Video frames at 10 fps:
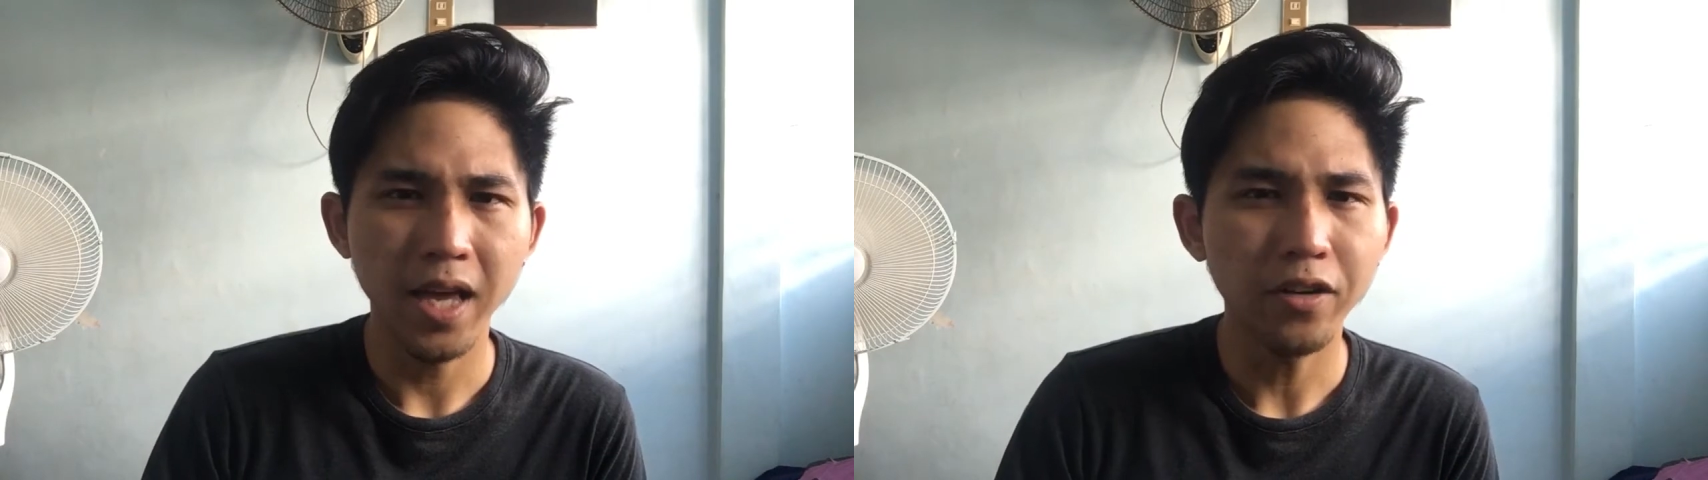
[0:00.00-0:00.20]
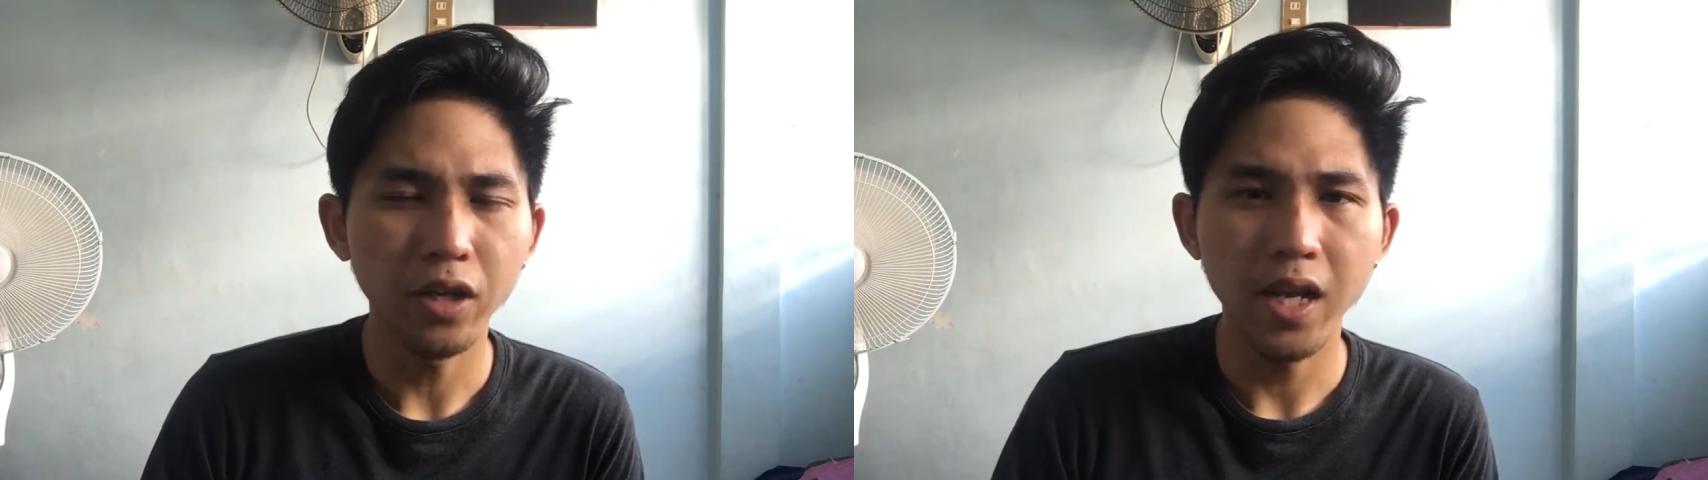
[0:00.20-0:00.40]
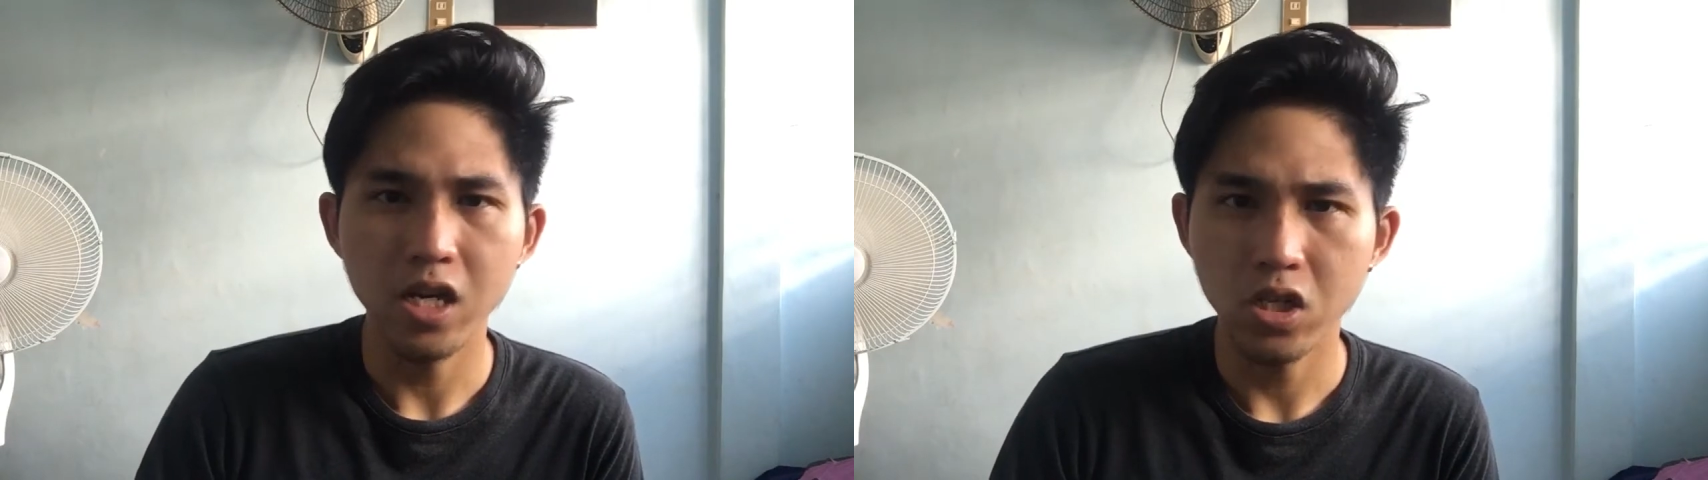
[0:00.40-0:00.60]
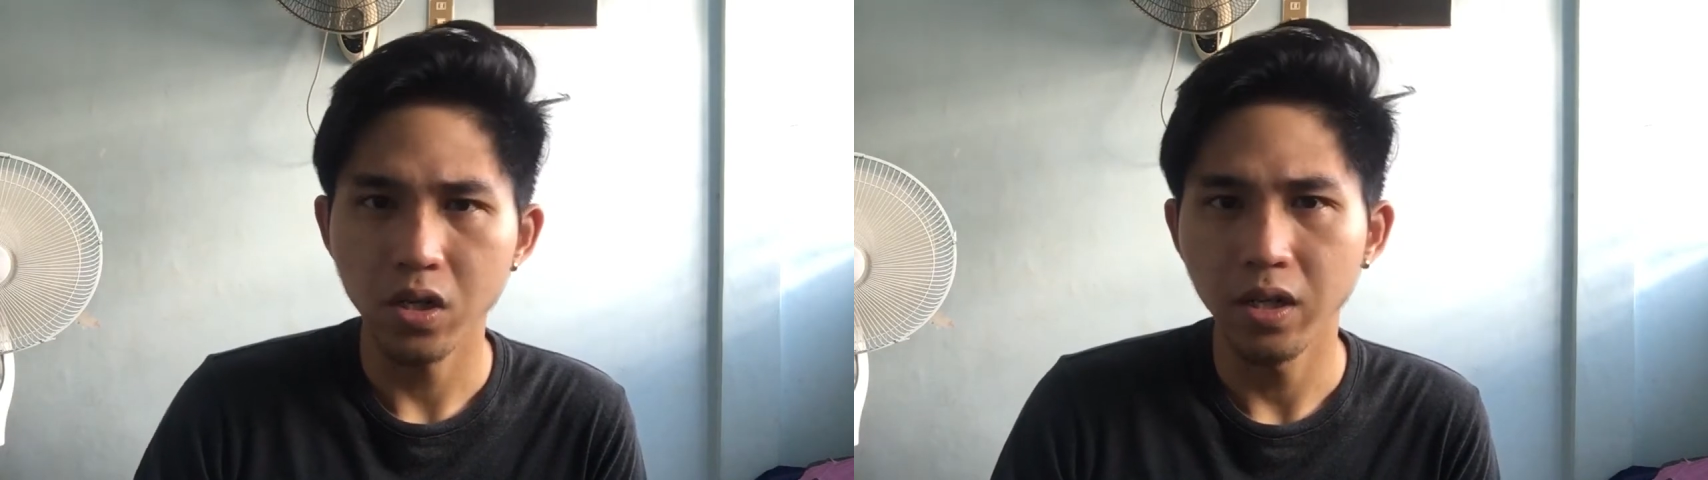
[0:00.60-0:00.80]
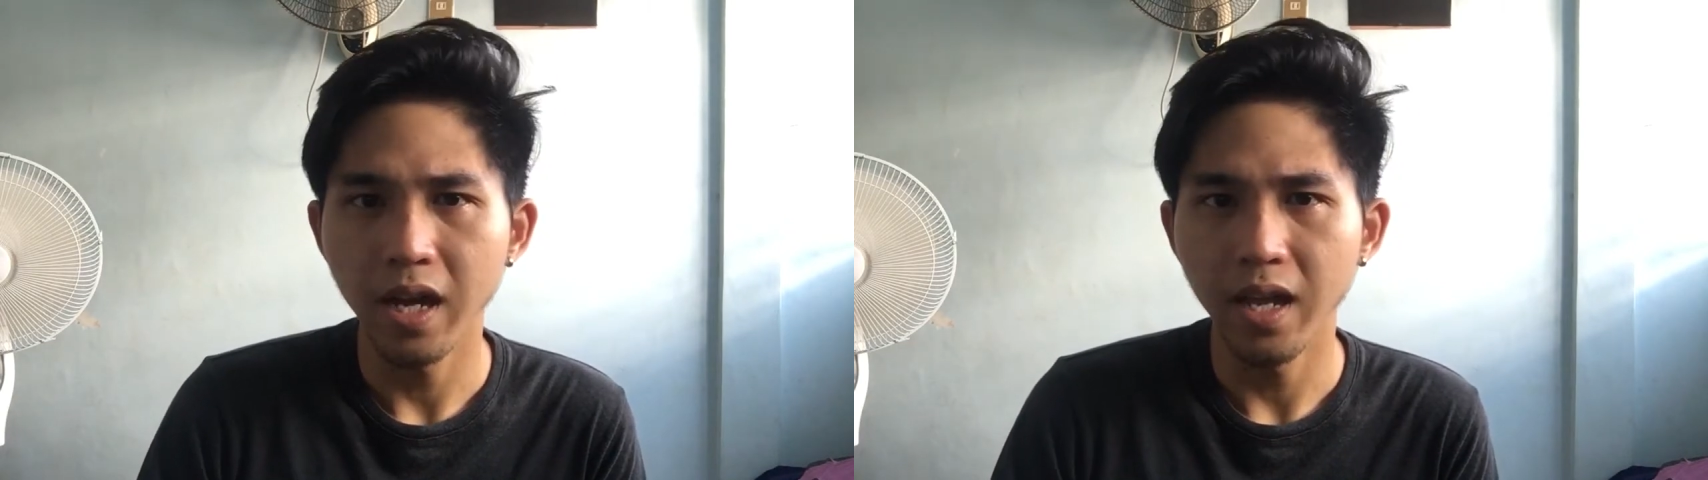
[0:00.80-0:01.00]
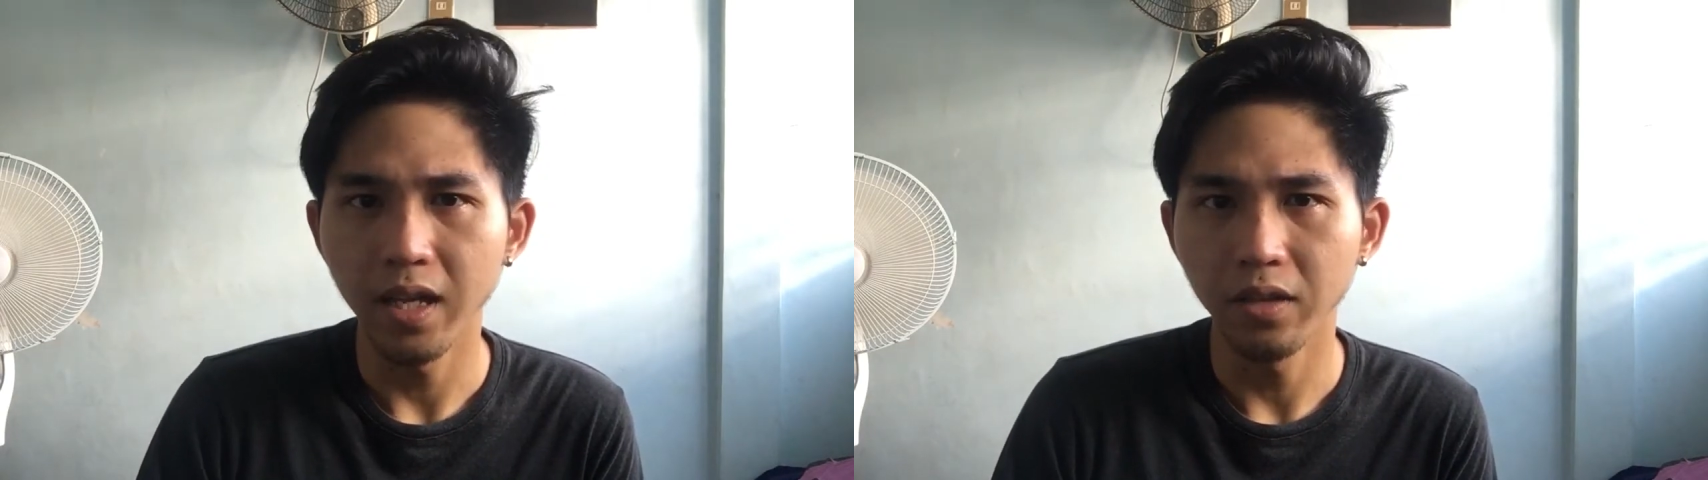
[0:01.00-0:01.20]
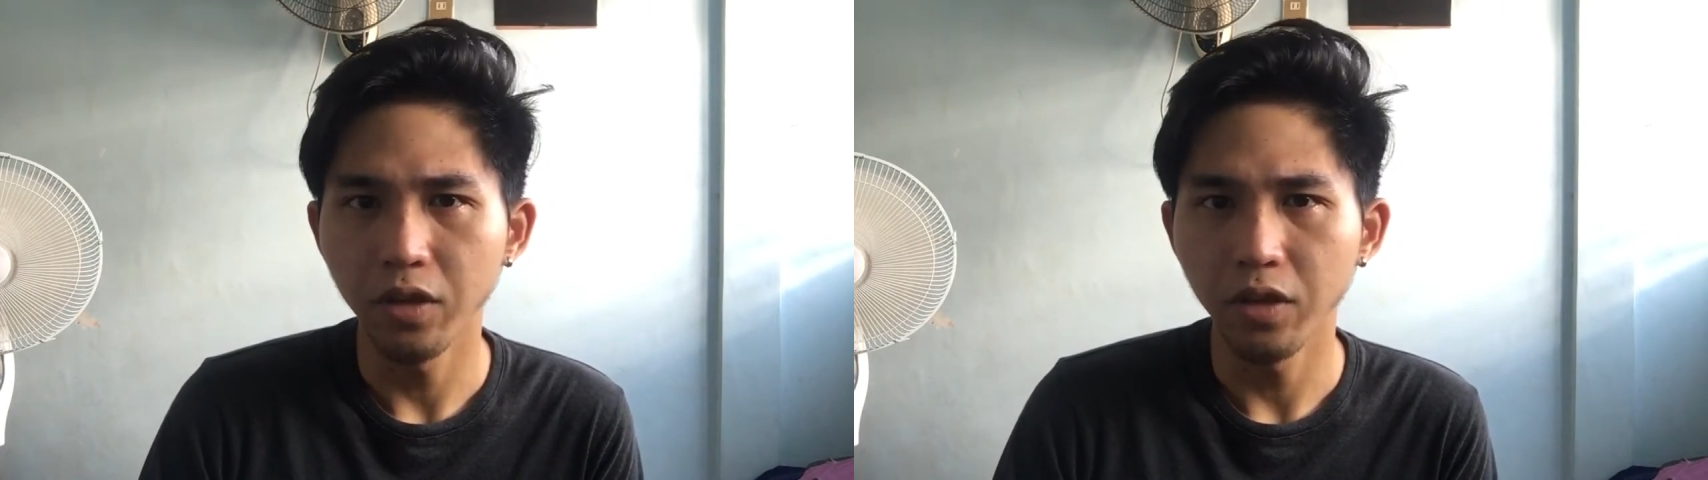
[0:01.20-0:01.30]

can't really assure na it